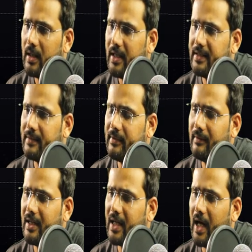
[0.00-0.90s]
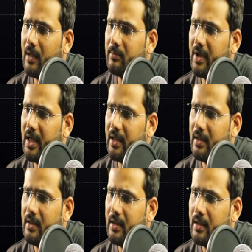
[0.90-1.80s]
Either we will come
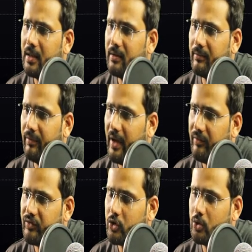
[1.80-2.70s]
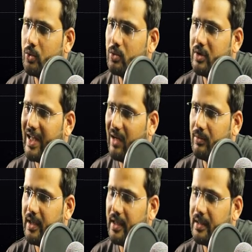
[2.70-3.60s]
in wave 2 down
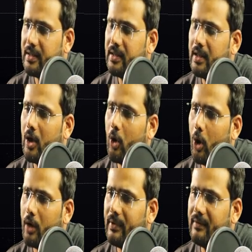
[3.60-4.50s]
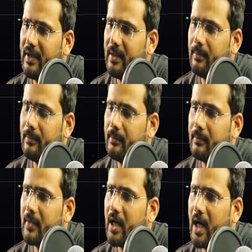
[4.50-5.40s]
here, or we will
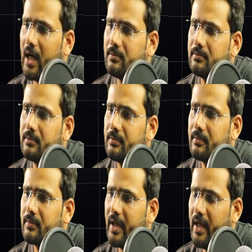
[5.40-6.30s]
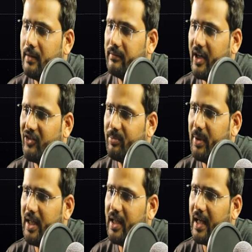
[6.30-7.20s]
come in wave
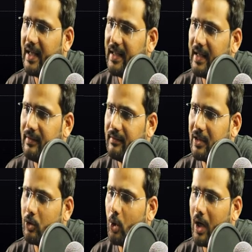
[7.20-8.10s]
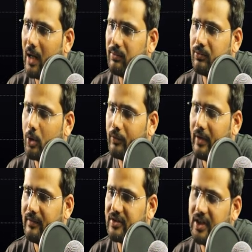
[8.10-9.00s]
B and then we will go up for
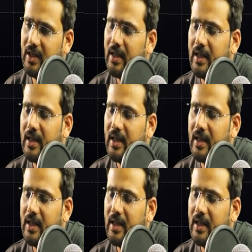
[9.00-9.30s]
wave C.